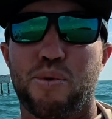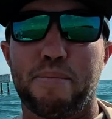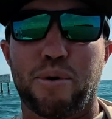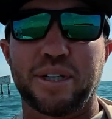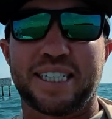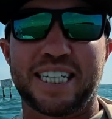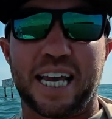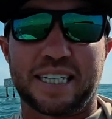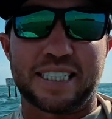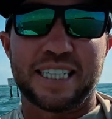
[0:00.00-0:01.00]

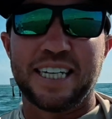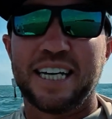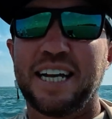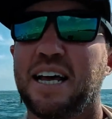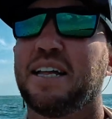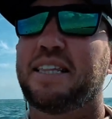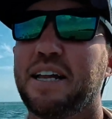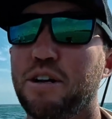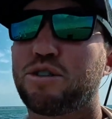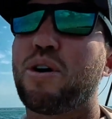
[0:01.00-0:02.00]
1.6.
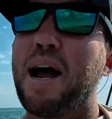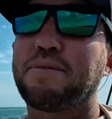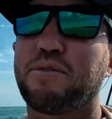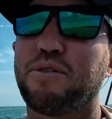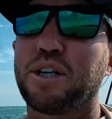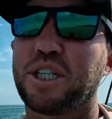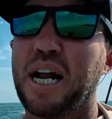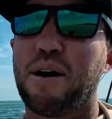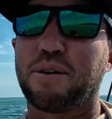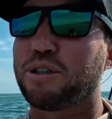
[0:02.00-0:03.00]
Then those crabs are
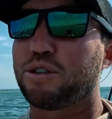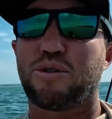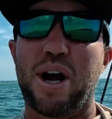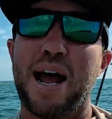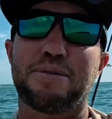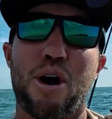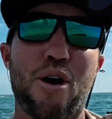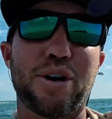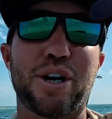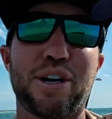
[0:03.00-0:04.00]
flushing out, because those crabs
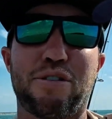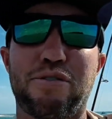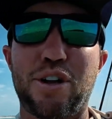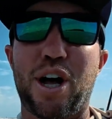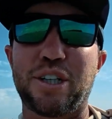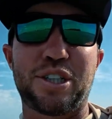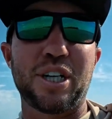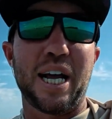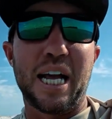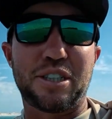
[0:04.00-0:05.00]
aren't gonna
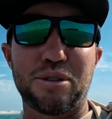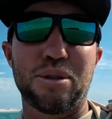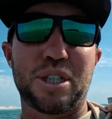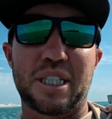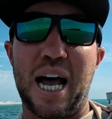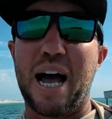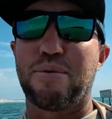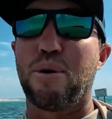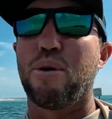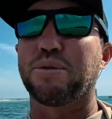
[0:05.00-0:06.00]
flush as soon as the
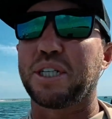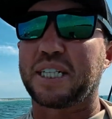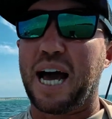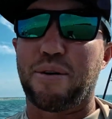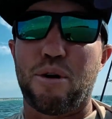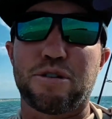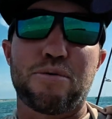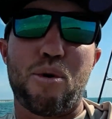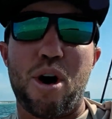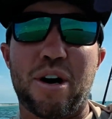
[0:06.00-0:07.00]
tide rolls. It's gotta roll
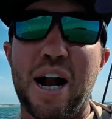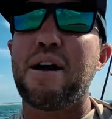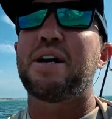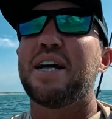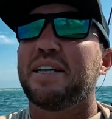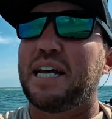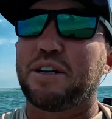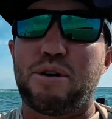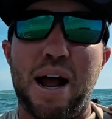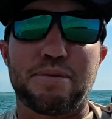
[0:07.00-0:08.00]
some water out, then
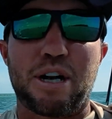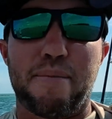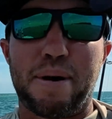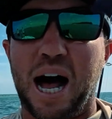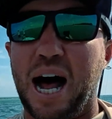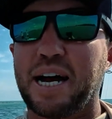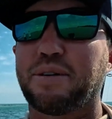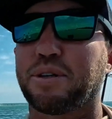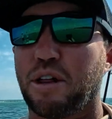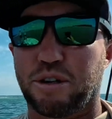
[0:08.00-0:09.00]
the crabs come
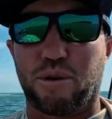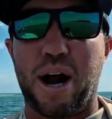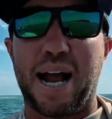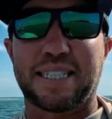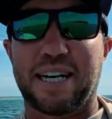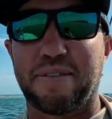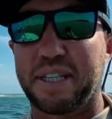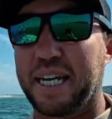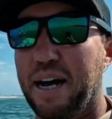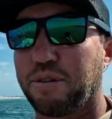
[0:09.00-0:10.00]
behind it with all the grass and
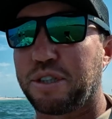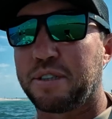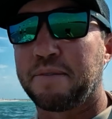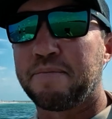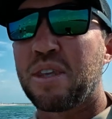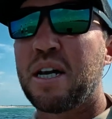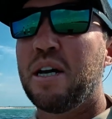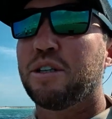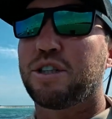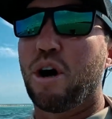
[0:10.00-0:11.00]
everything else.
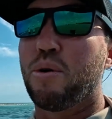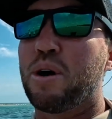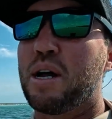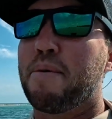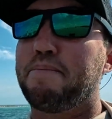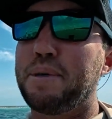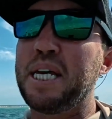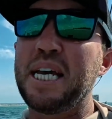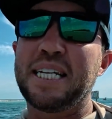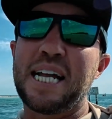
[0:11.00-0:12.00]
So
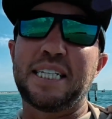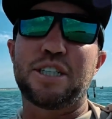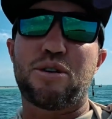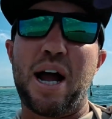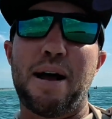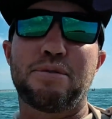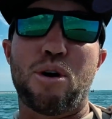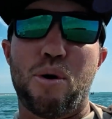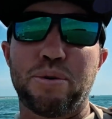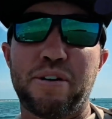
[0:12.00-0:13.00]
being that these crabs
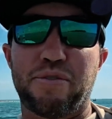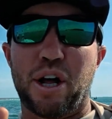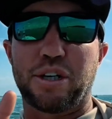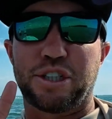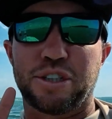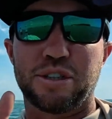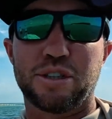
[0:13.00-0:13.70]
only flush